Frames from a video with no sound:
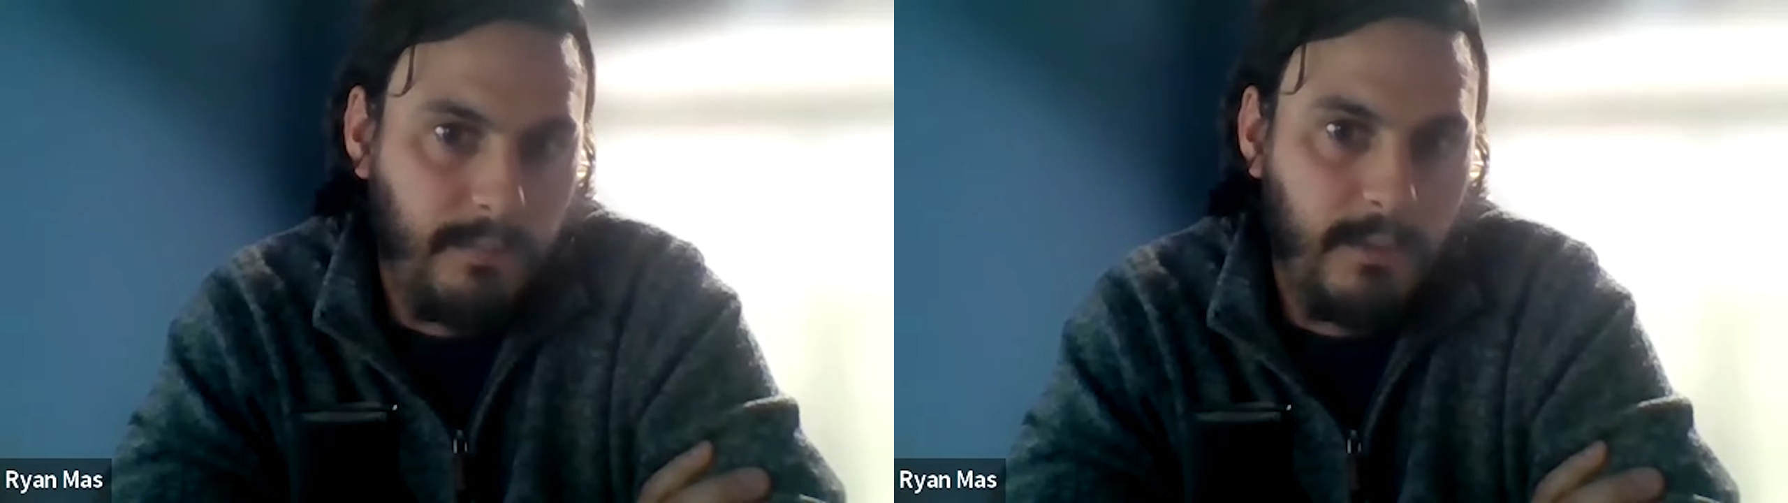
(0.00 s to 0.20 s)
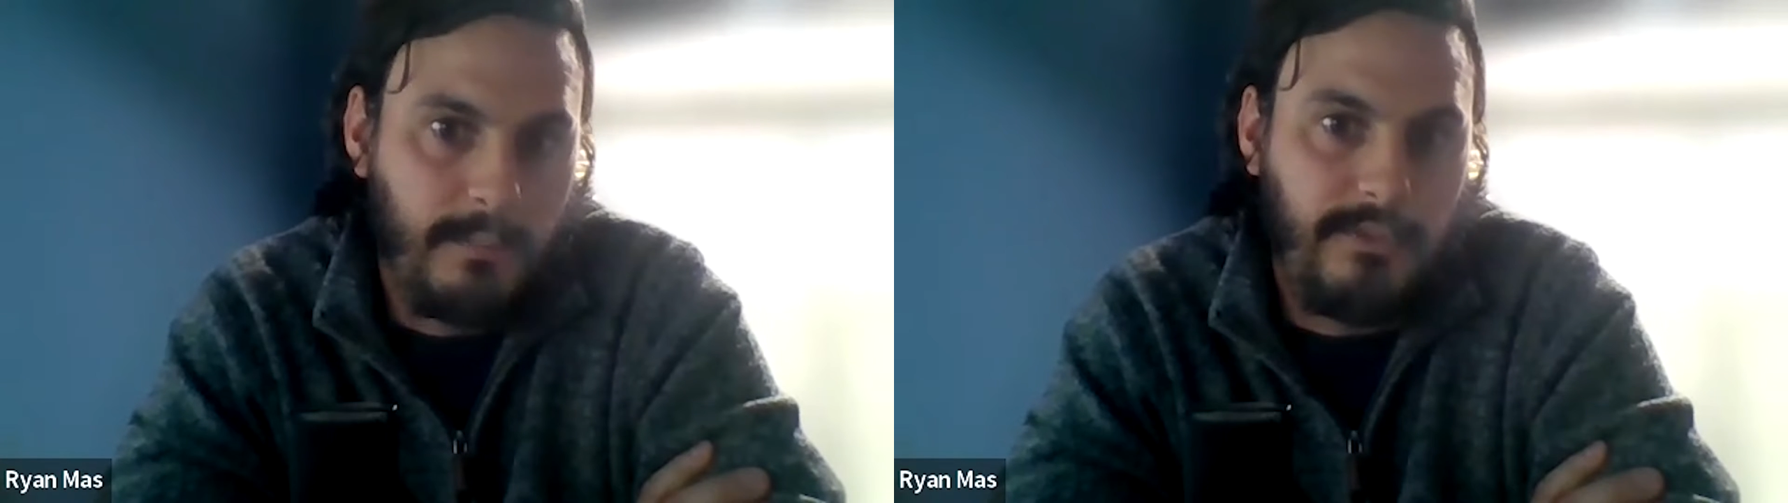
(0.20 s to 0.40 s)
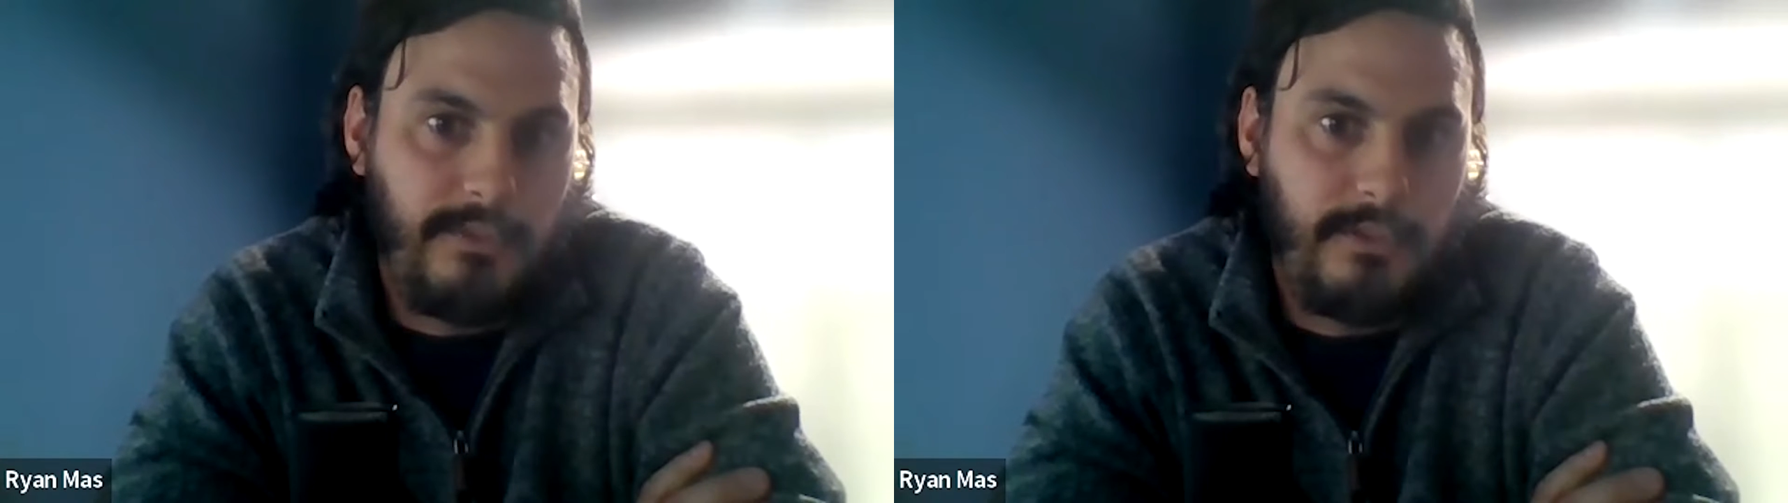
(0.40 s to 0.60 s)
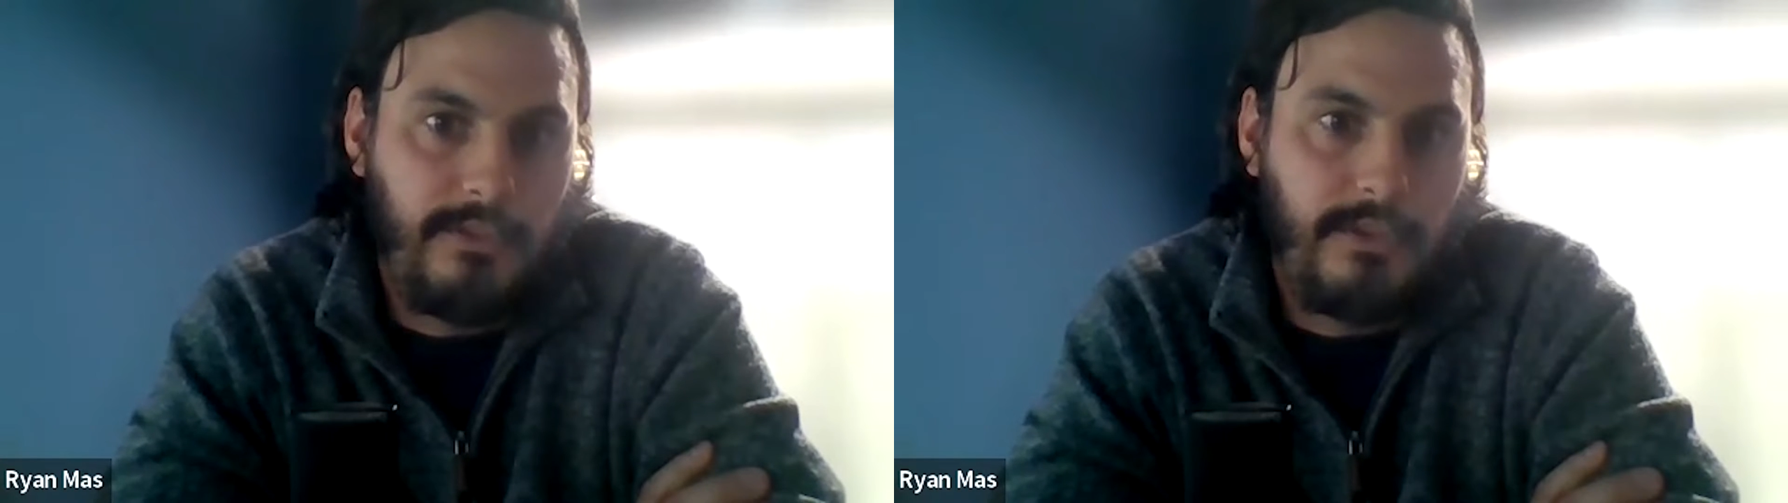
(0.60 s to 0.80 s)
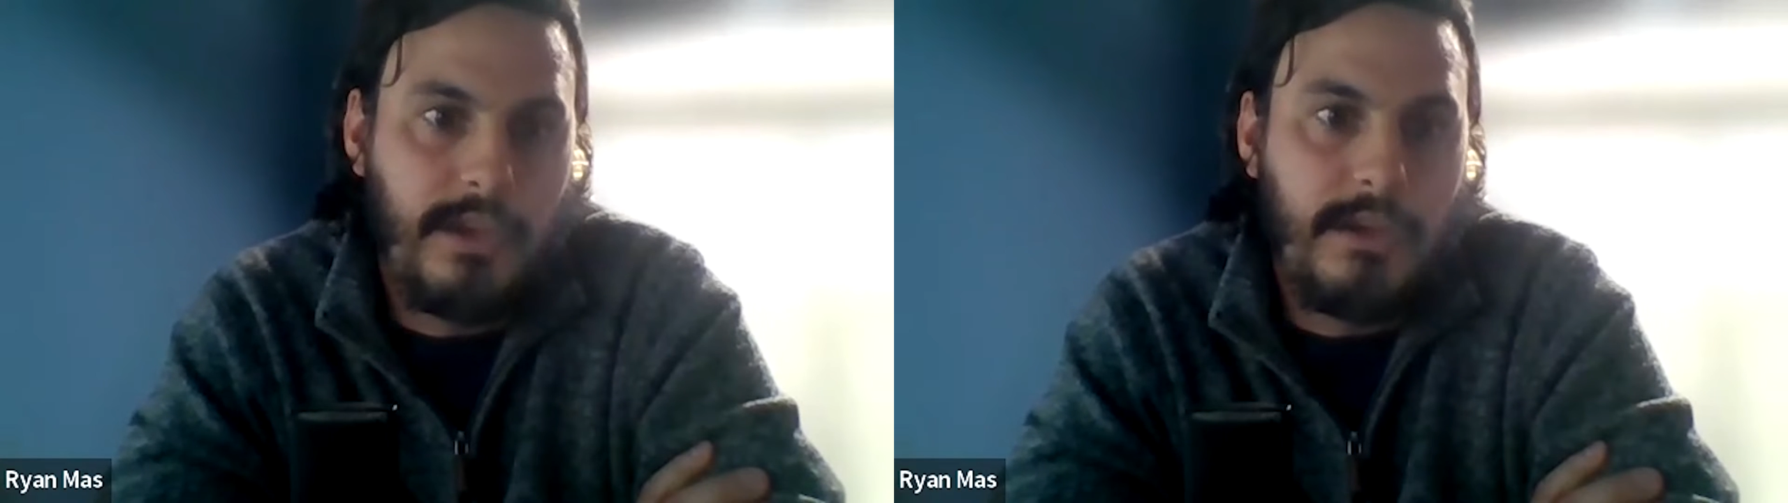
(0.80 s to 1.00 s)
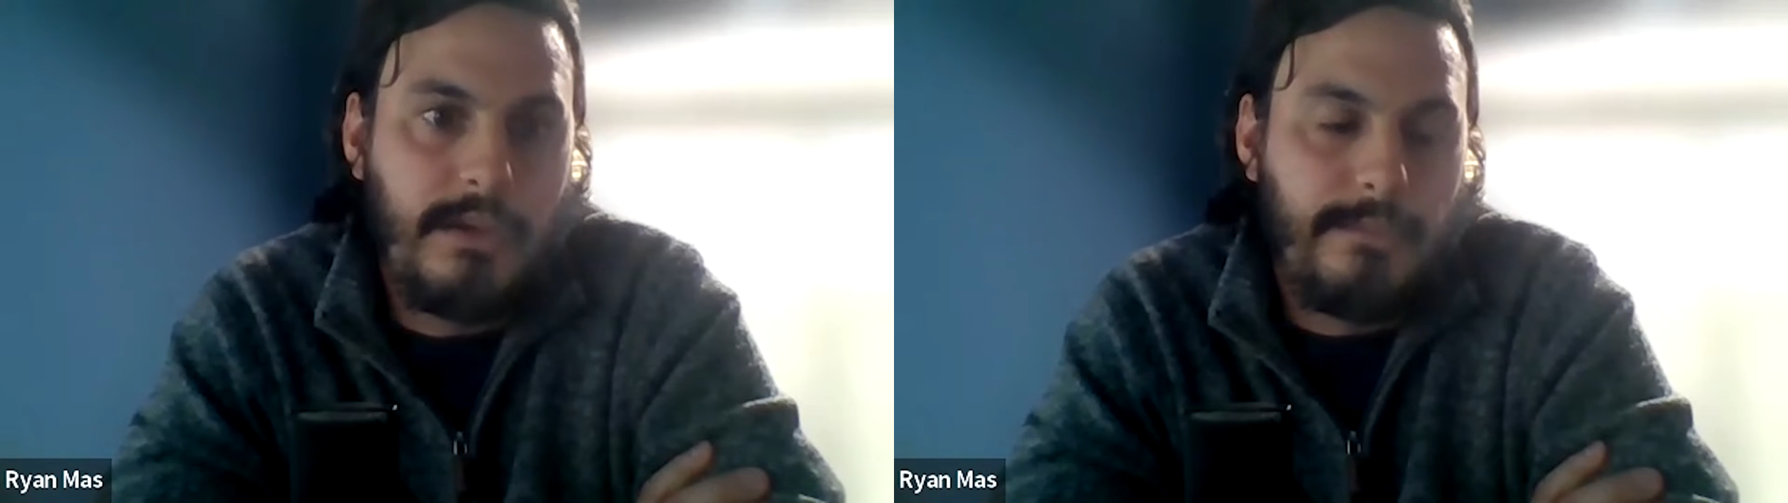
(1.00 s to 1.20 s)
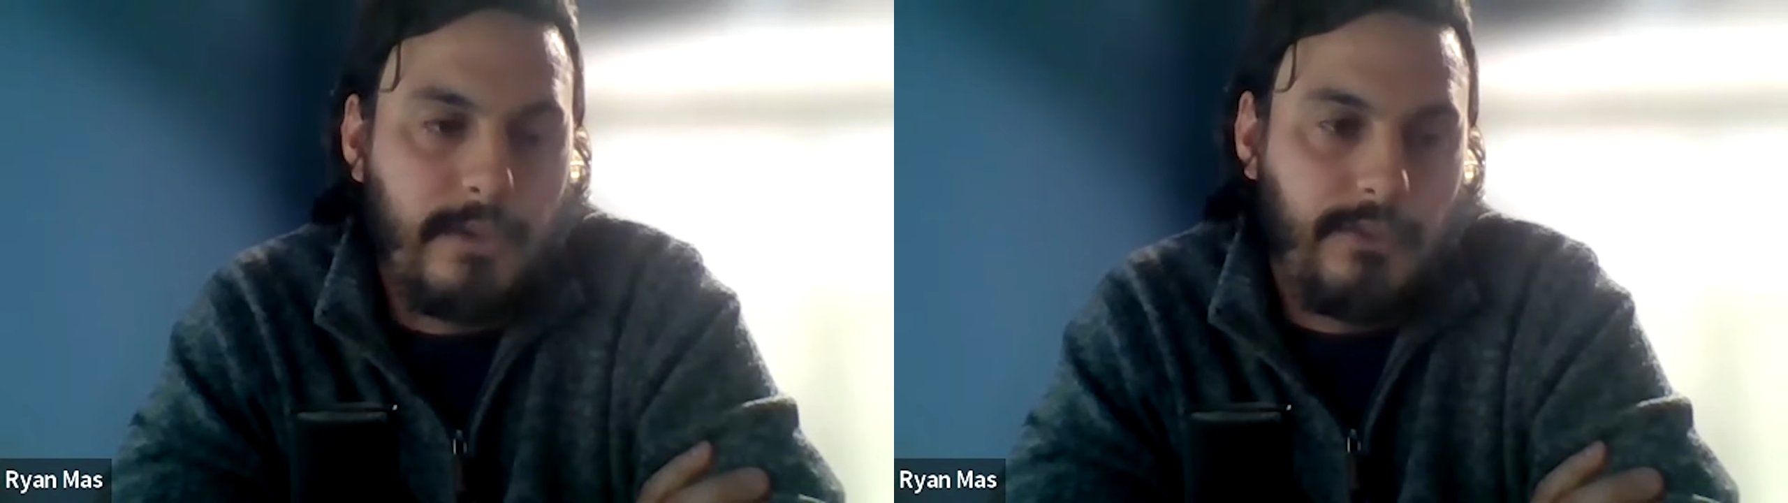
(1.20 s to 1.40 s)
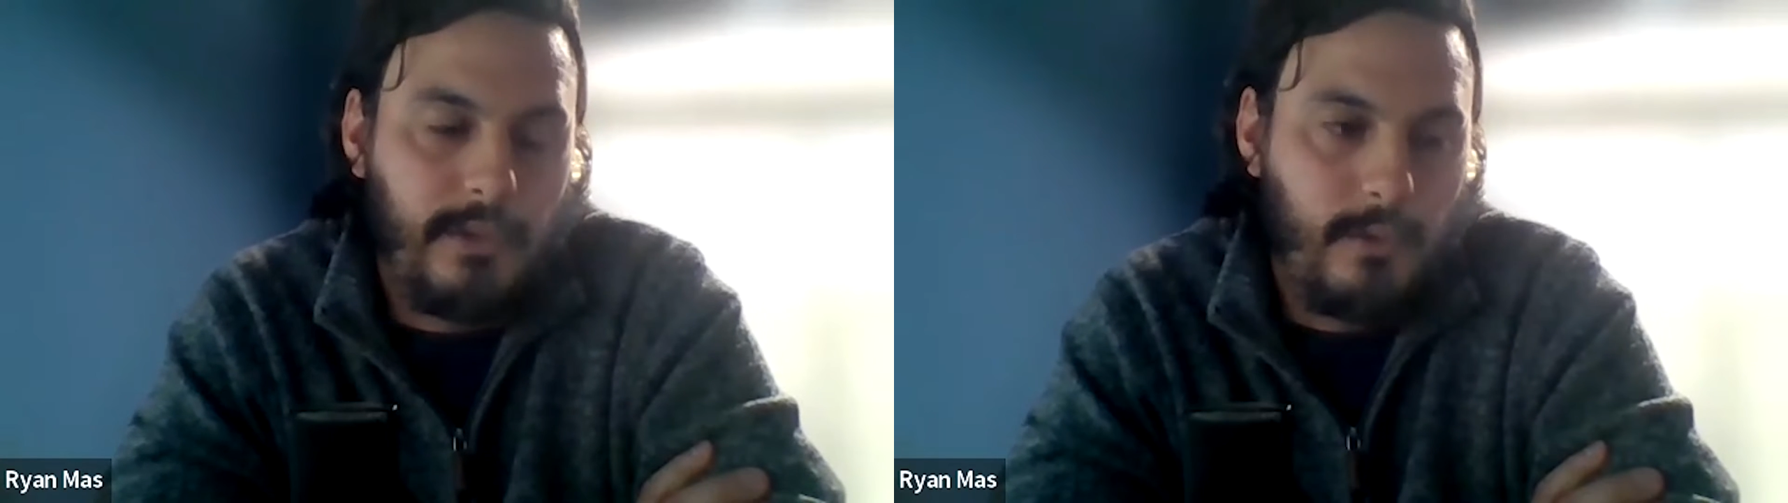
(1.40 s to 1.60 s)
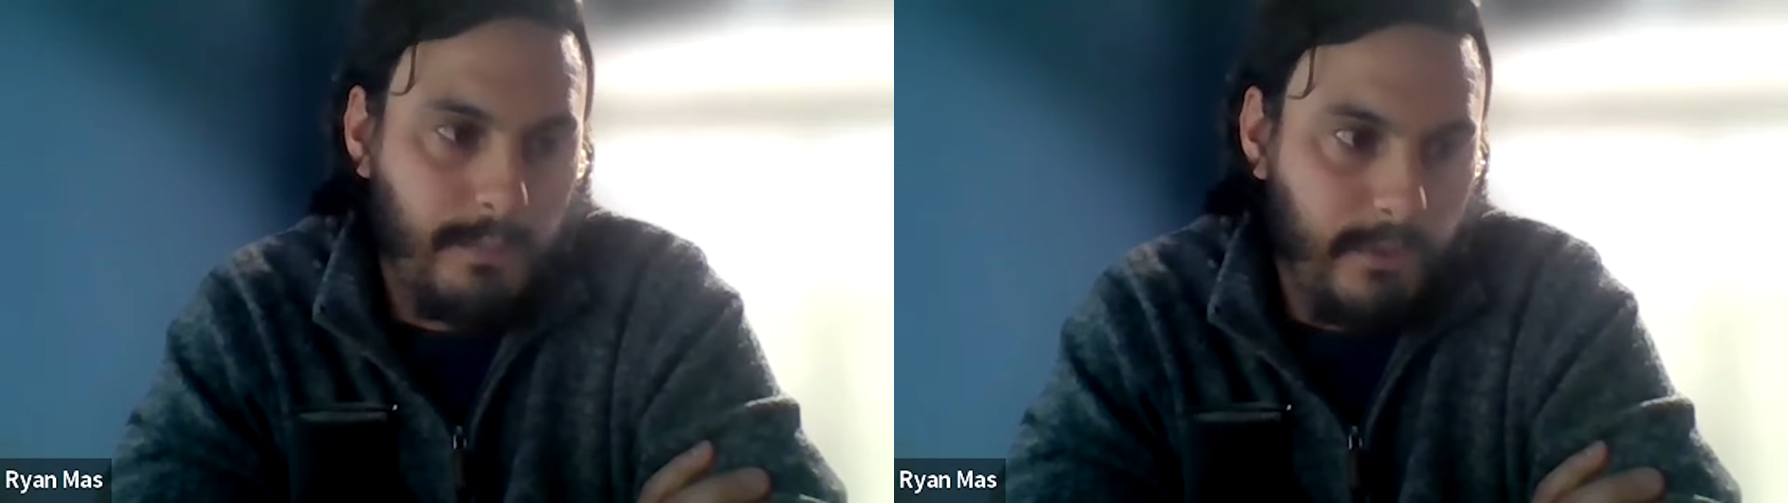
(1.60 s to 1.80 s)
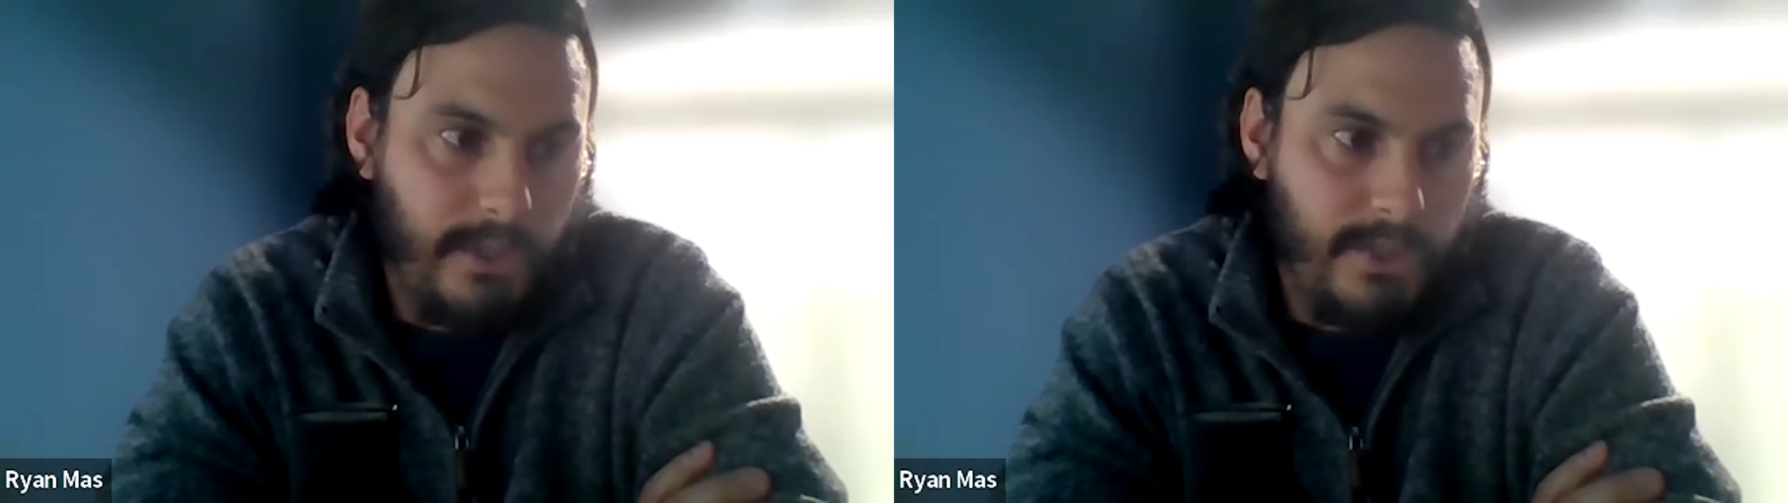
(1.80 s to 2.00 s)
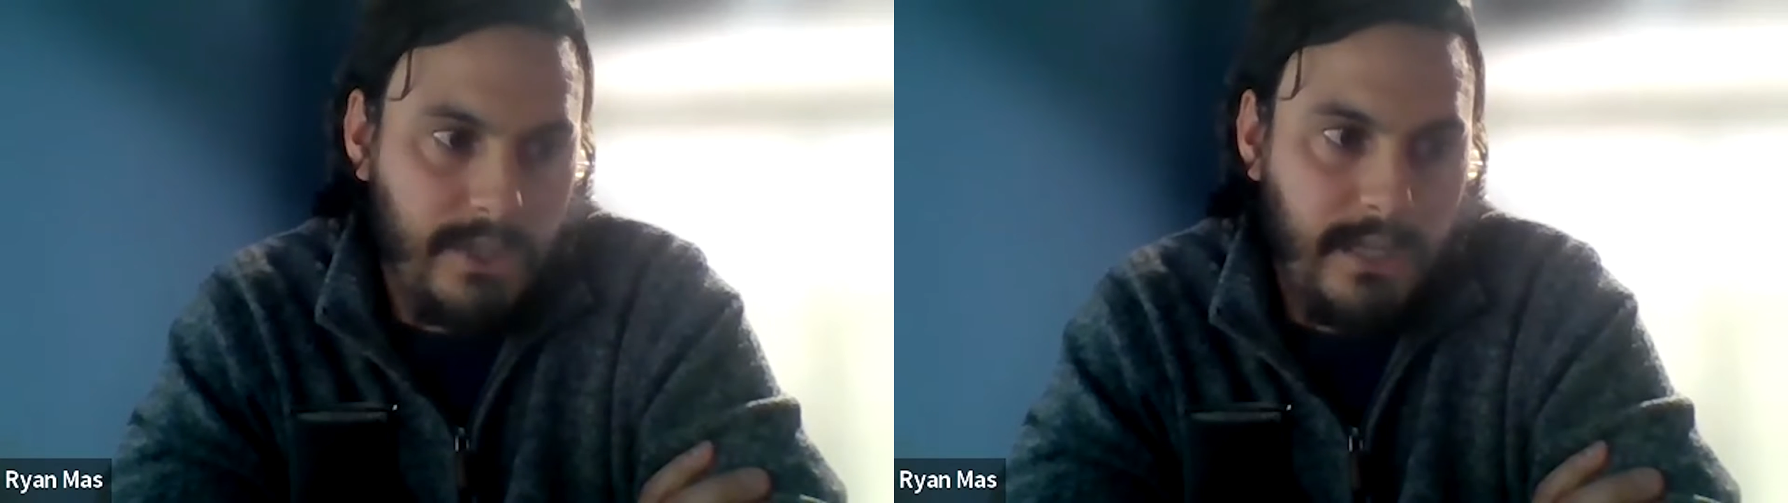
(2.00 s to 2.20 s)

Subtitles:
purposes. C corporation